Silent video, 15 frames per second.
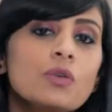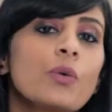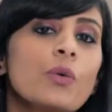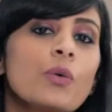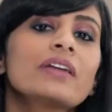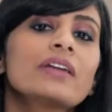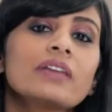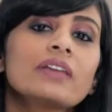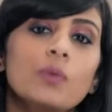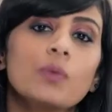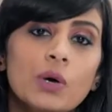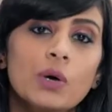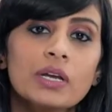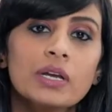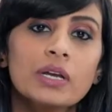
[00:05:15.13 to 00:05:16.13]
of where they are
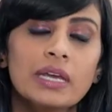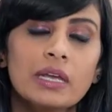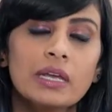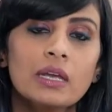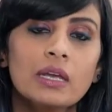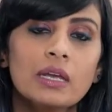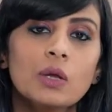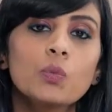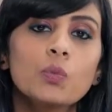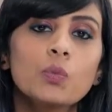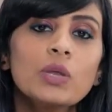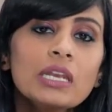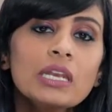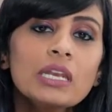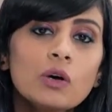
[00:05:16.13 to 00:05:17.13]
working,
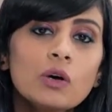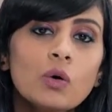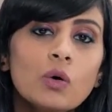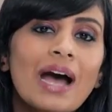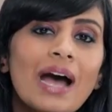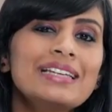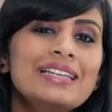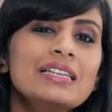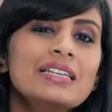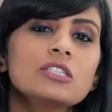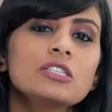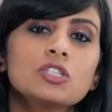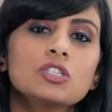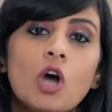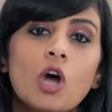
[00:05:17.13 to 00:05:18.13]
we know
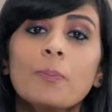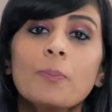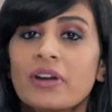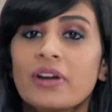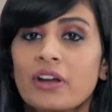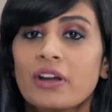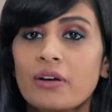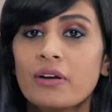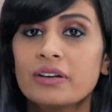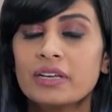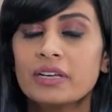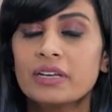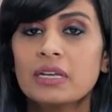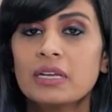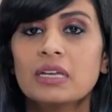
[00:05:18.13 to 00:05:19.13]
IT's top
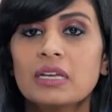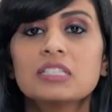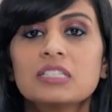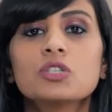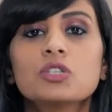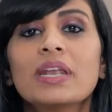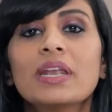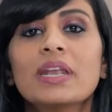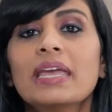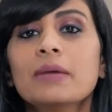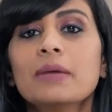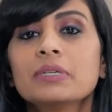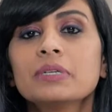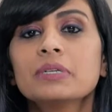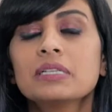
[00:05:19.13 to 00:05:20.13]
priority is to
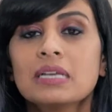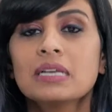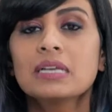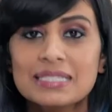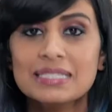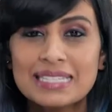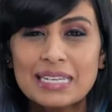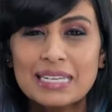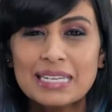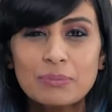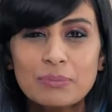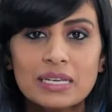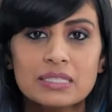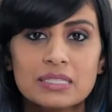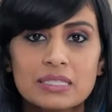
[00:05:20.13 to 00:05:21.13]
enable
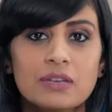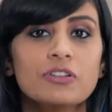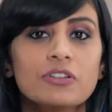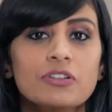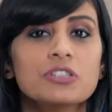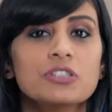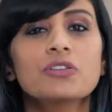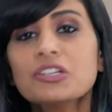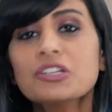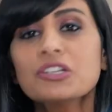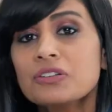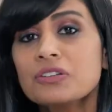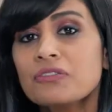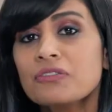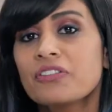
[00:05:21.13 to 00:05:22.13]
seamless,
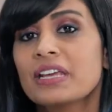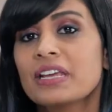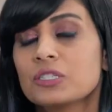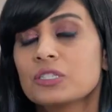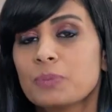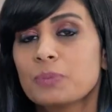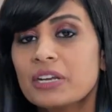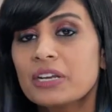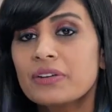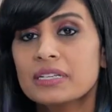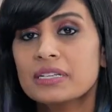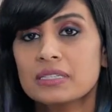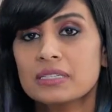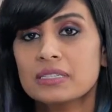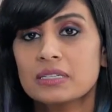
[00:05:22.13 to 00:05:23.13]
frustration-free
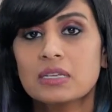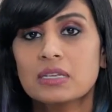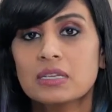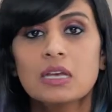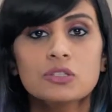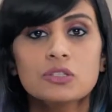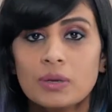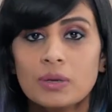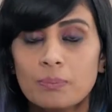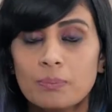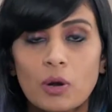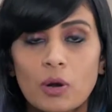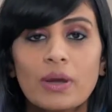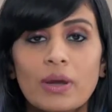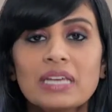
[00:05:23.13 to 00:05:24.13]
experiences so
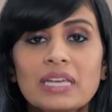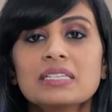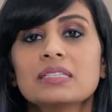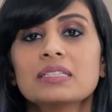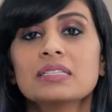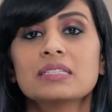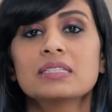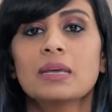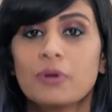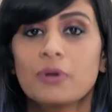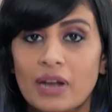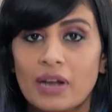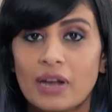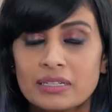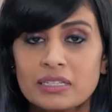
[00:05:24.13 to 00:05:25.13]
employees can stay
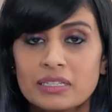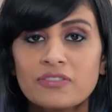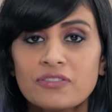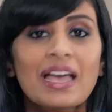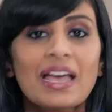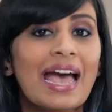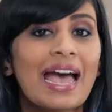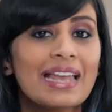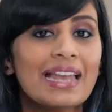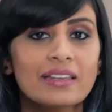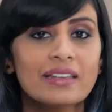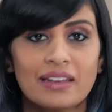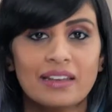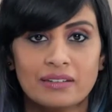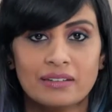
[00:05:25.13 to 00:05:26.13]
productive and
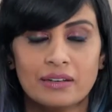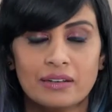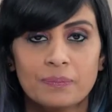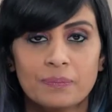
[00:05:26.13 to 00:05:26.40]
connected.